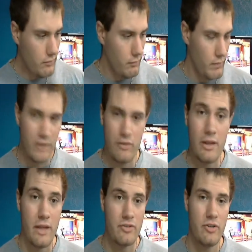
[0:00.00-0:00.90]
but after the
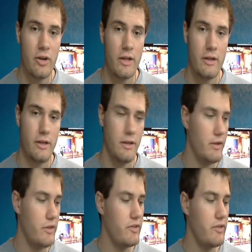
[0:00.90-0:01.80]
last shot,
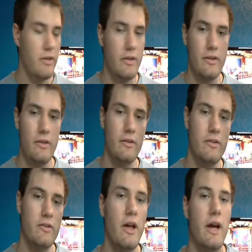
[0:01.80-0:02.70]
this
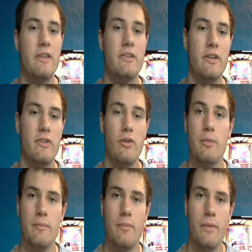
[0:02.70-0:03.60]
slide stays
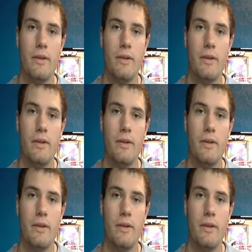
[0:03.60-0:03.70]
open,